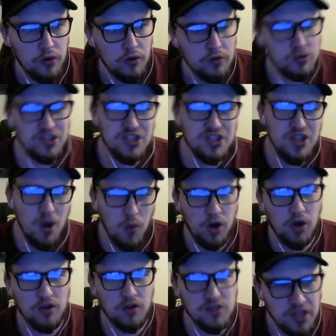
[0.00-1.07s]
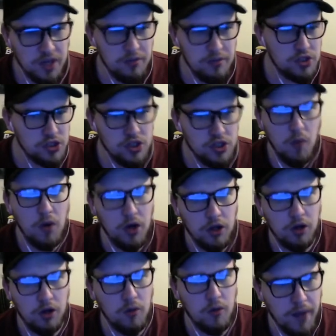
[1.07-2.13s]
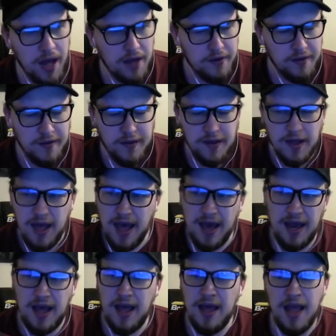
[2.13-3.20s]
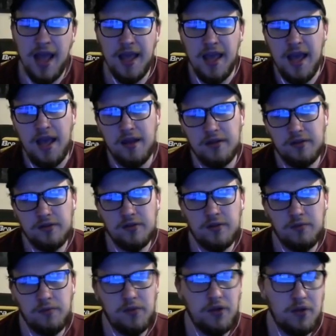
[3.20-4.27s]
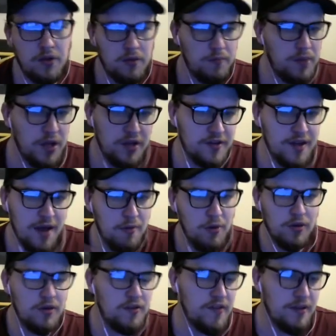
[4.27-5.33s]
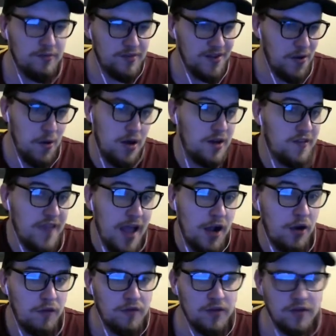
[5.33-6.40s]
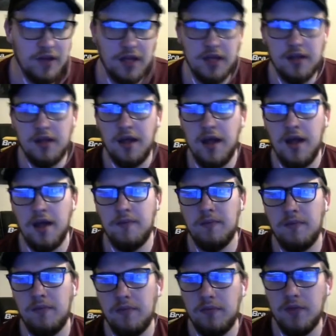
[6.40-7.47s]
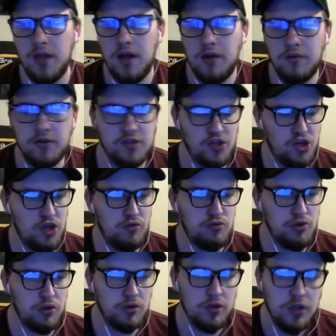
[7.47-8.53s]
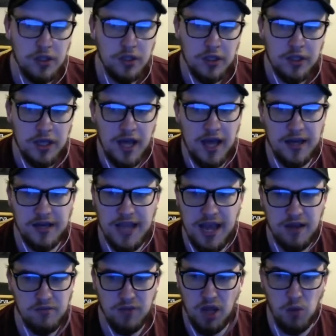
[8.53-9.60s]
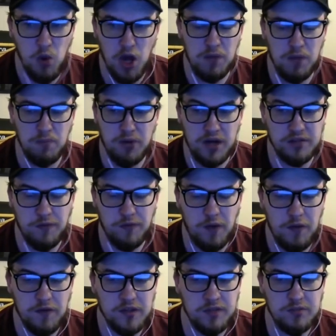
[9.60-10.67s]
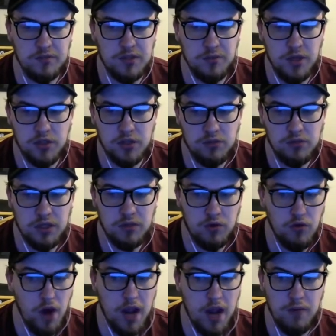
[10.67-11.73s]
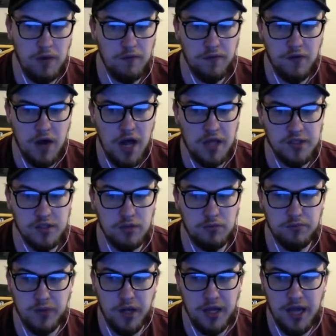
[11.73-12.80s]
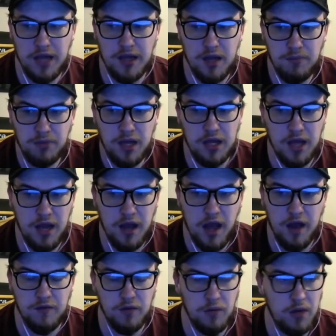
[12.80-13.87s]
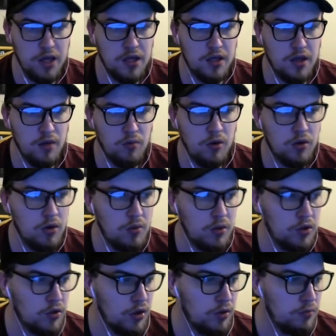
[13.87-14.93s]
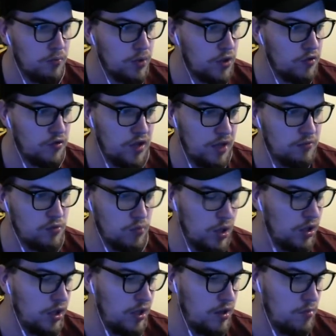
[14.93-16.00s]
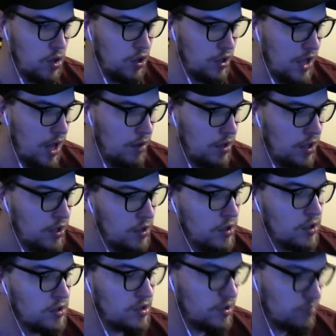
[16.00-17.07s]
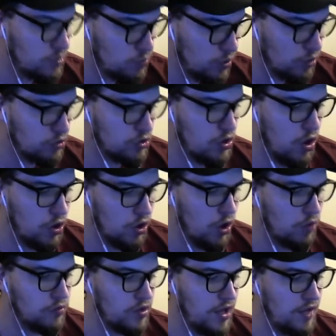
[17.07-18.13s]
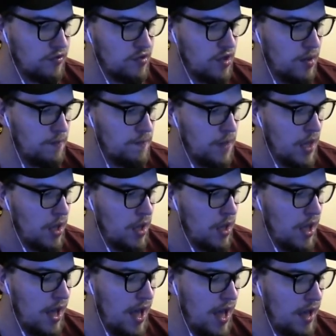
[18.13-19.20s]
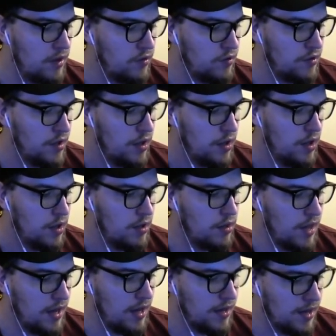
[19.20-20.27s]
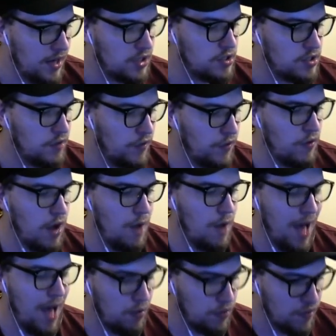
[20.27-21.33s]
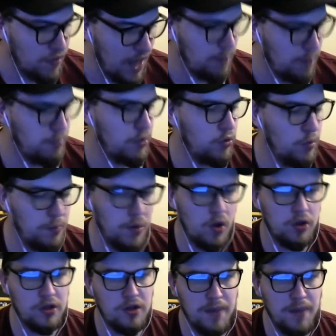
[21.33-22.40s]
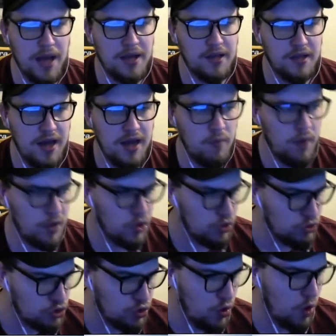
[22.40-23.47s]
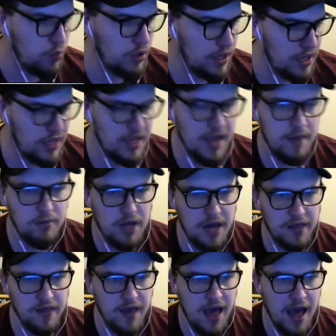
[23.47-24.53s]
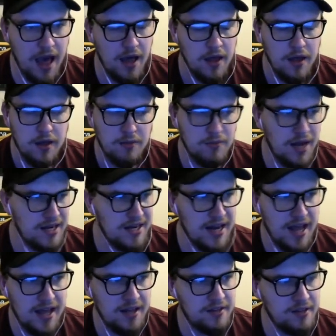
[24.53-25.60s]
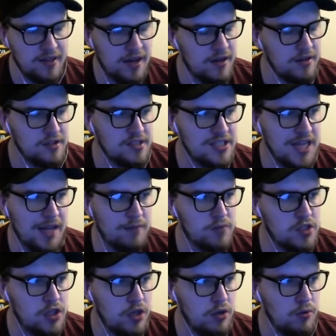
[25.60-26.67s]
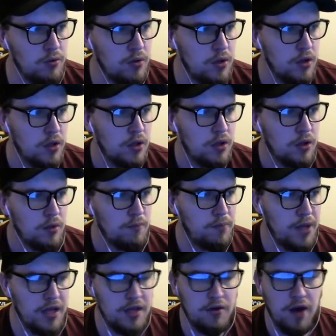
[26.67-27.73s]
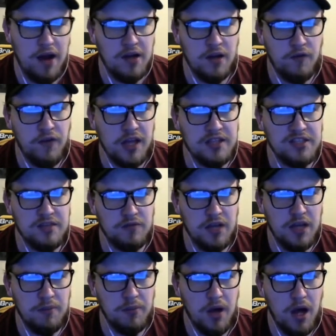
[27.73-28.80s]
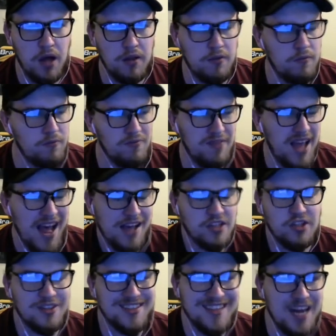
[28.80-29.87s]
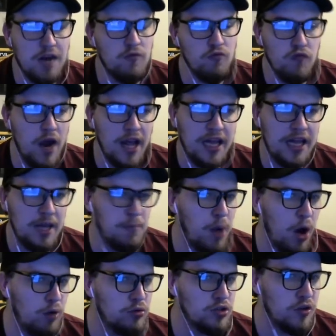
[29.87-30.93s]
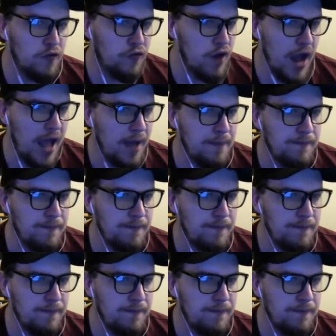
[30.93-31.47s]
We just don't want to concede. We just don't want to look bad. And I hate it, because I want the teams to go out and attack, obviously, as a neutral. And yeah, but we weren't impressed with either team, to be honest with you. Great win for Arsenal, but again, they play like that every week, and they will come undone, because teams will hit them on the counter. Teams will score goals against them, and they need to figure out how they put the ball in the back of the net when controlling a game like that. Man United didn't seem to be great defensively, but Arsenal didn't really pose a threat.